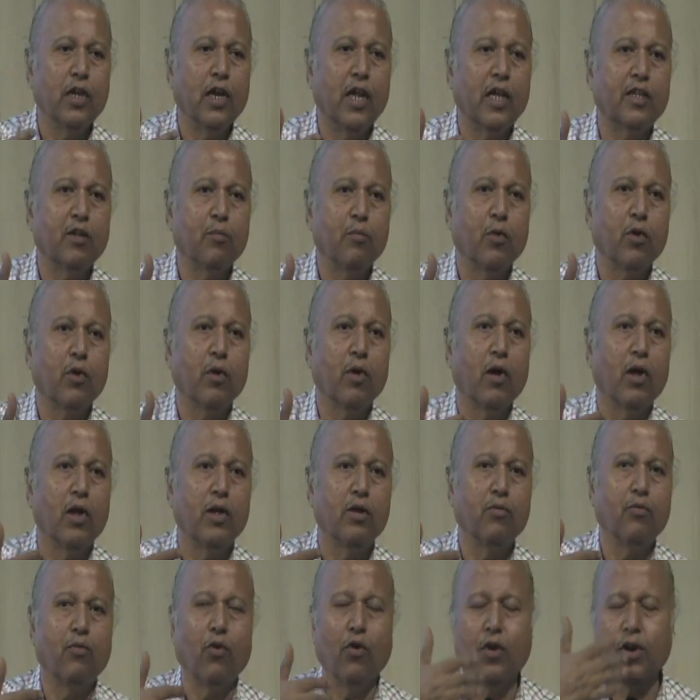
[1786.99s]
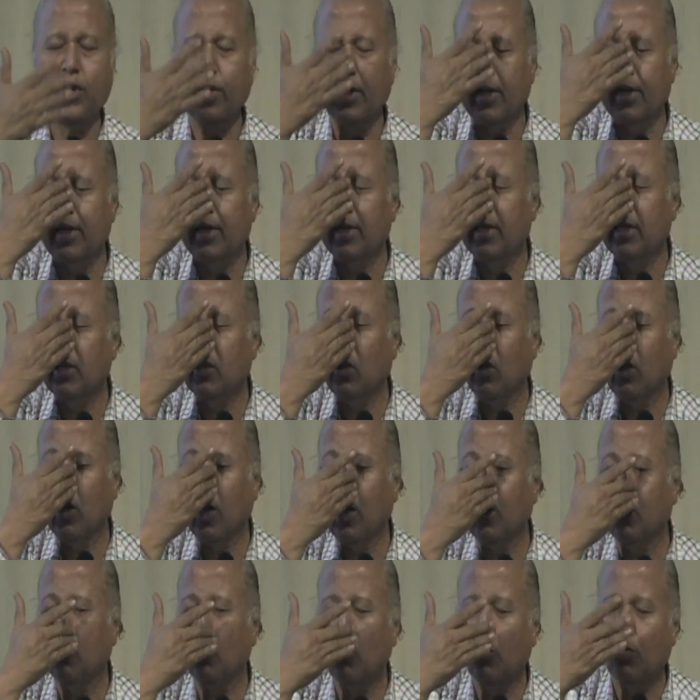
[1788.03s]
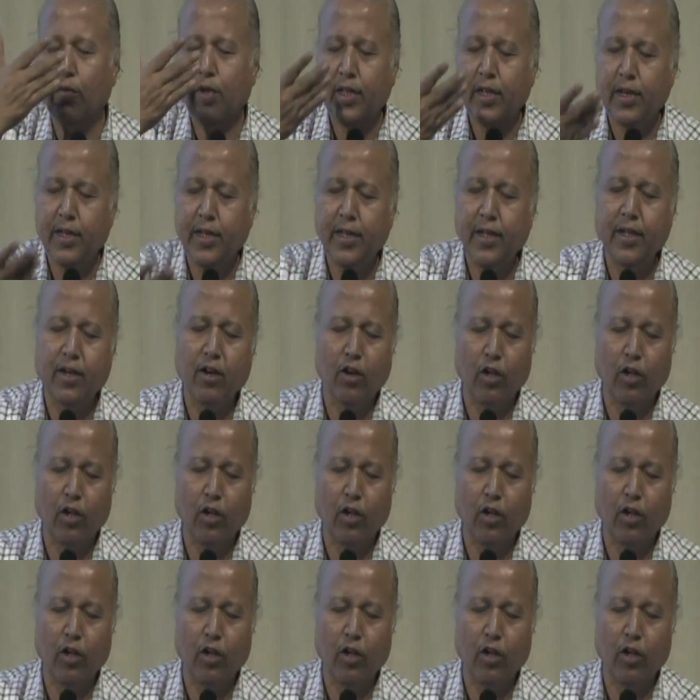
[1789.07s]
like say in foreign countries, or I don't know whether here